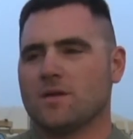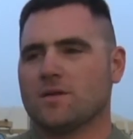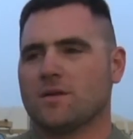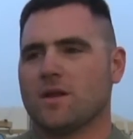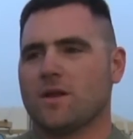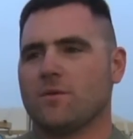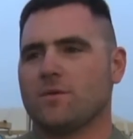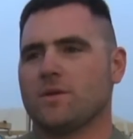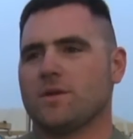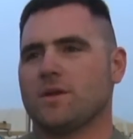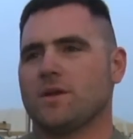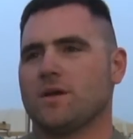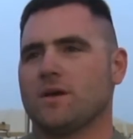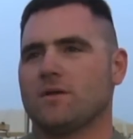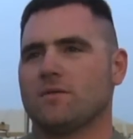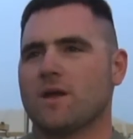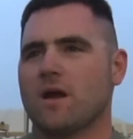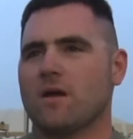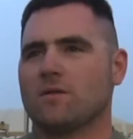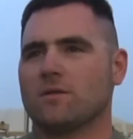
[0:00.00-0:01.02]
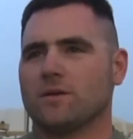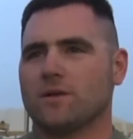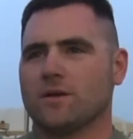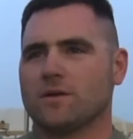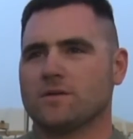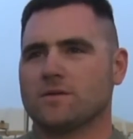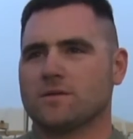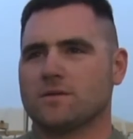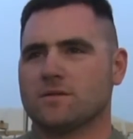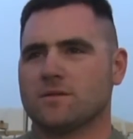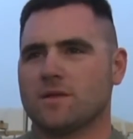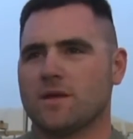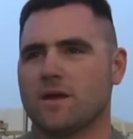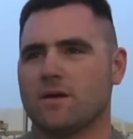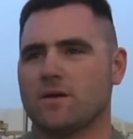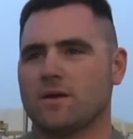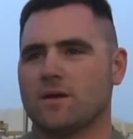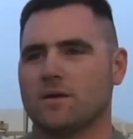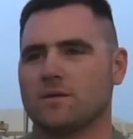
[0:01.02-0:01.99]
Today we did a route clearance
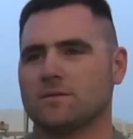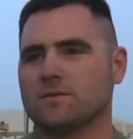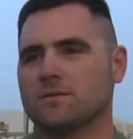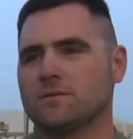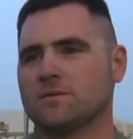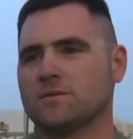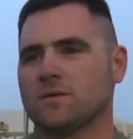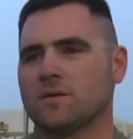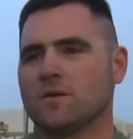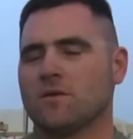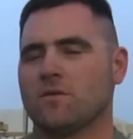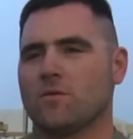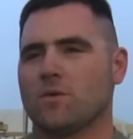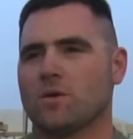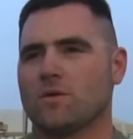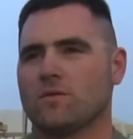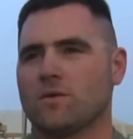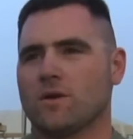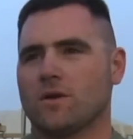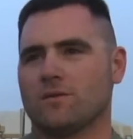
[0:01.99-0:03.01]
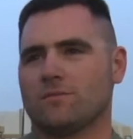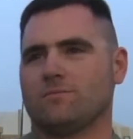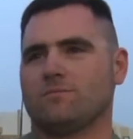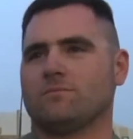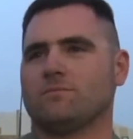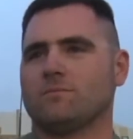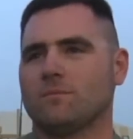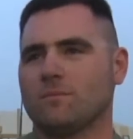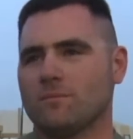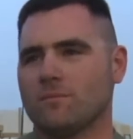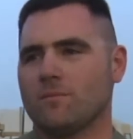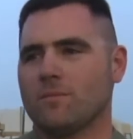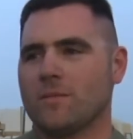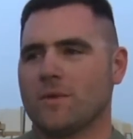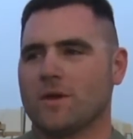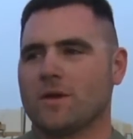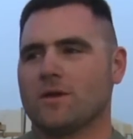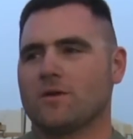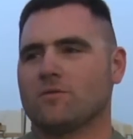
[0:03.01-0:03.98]
down one of our
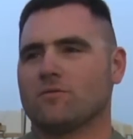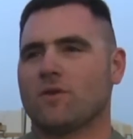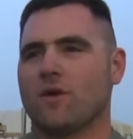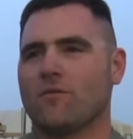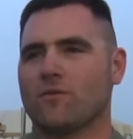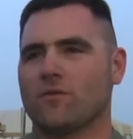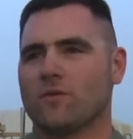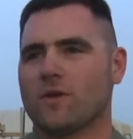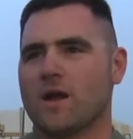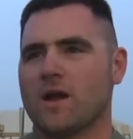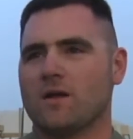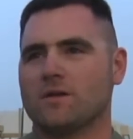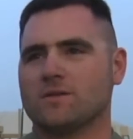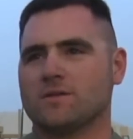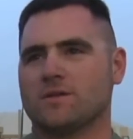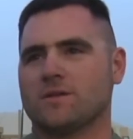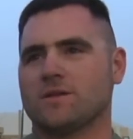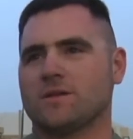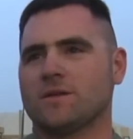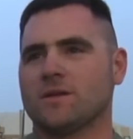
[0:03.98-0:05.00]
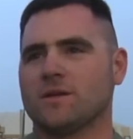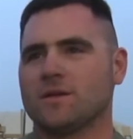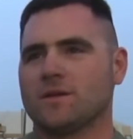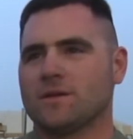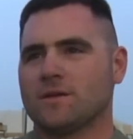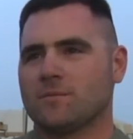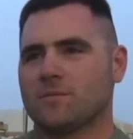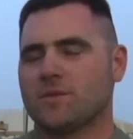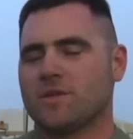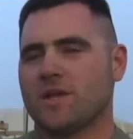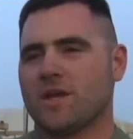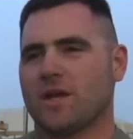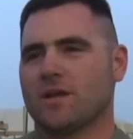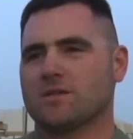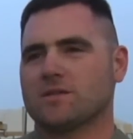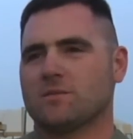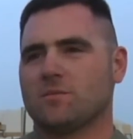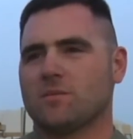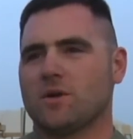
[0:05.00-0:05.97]
rougher routes and
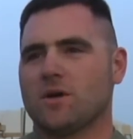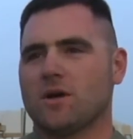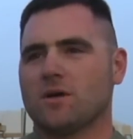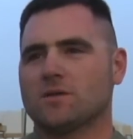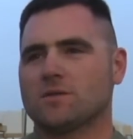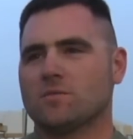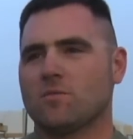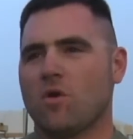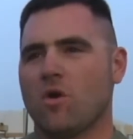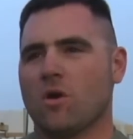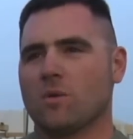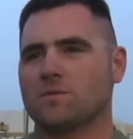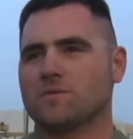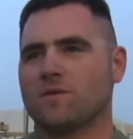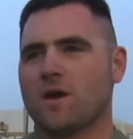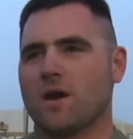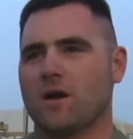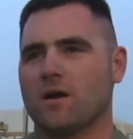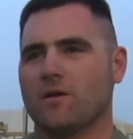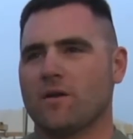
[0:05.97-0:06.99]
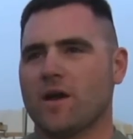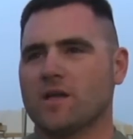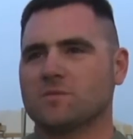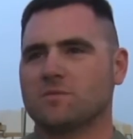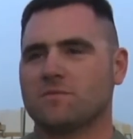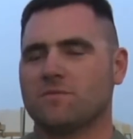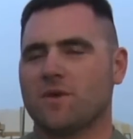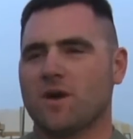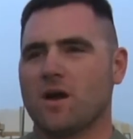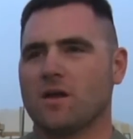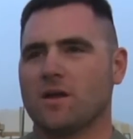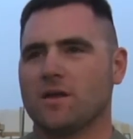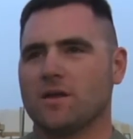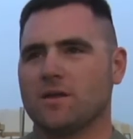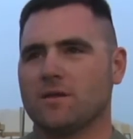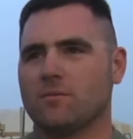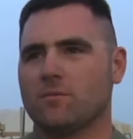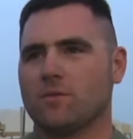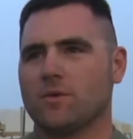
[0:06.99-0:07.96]
taking some small arms fire, harassment fire
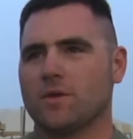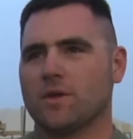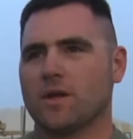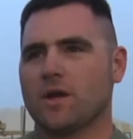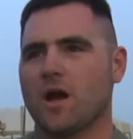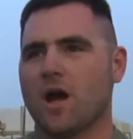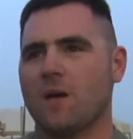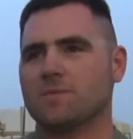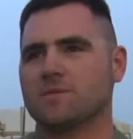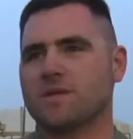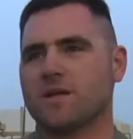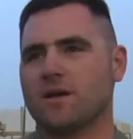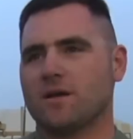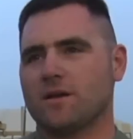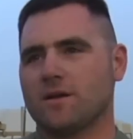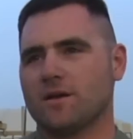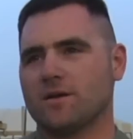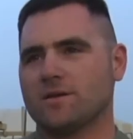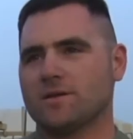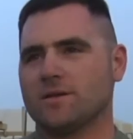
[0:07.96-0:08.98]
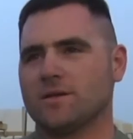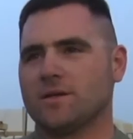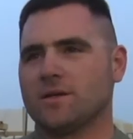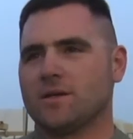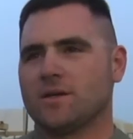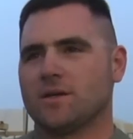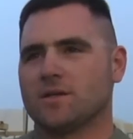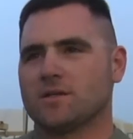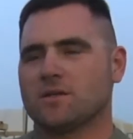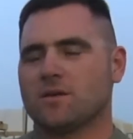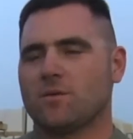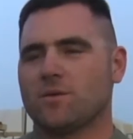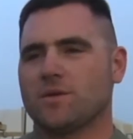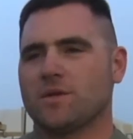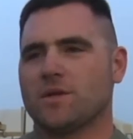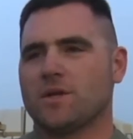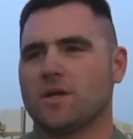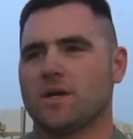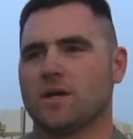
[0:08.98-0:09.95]
lately at one of the cops down there. So we
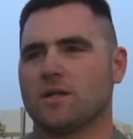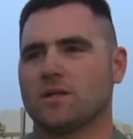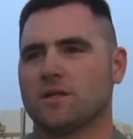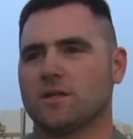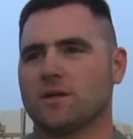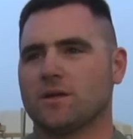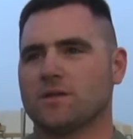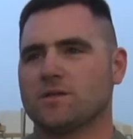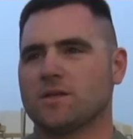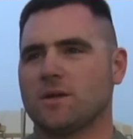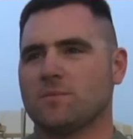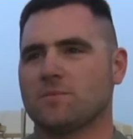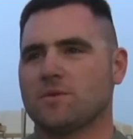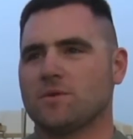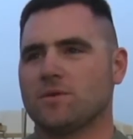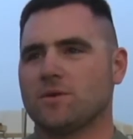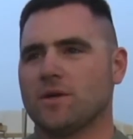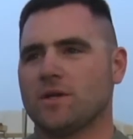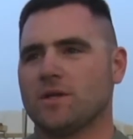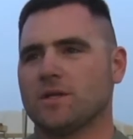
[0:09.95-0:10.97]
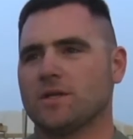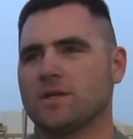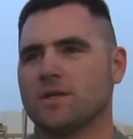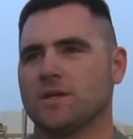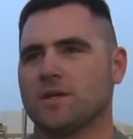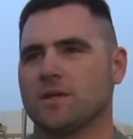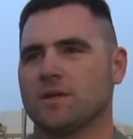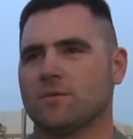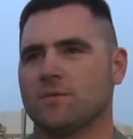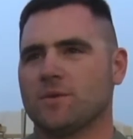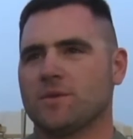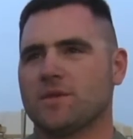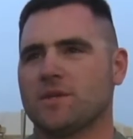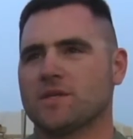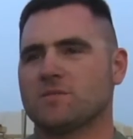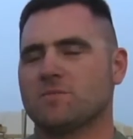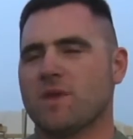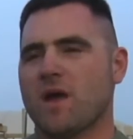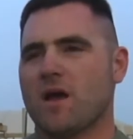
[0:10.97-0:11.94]
did a clearance up to it. We
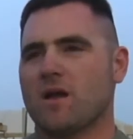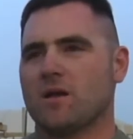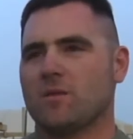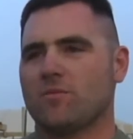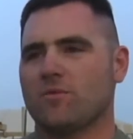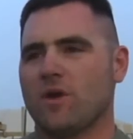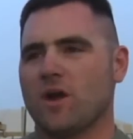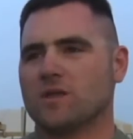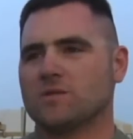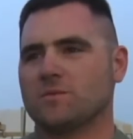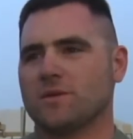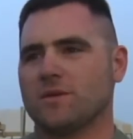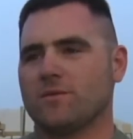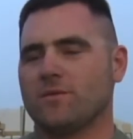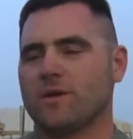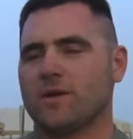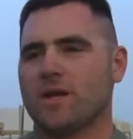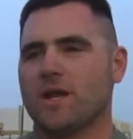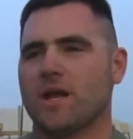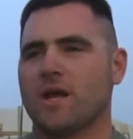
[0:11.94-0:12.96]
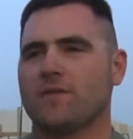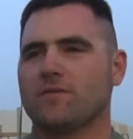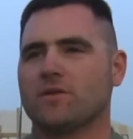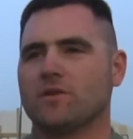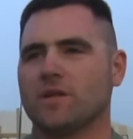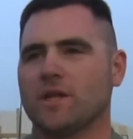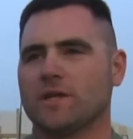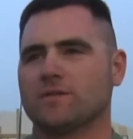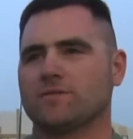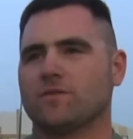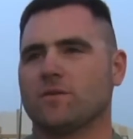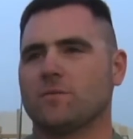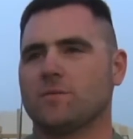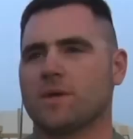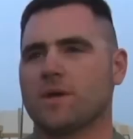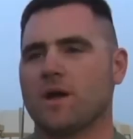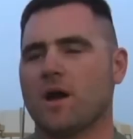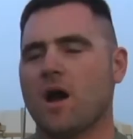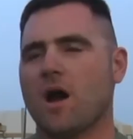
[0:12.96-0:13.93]
dismounted approximately 1.5 clicks
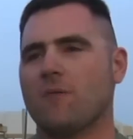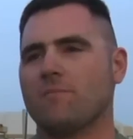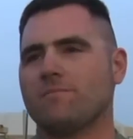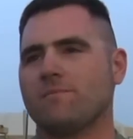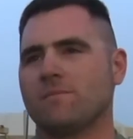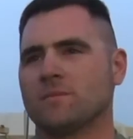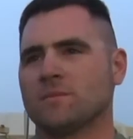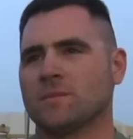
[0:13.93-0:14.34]
from the cop.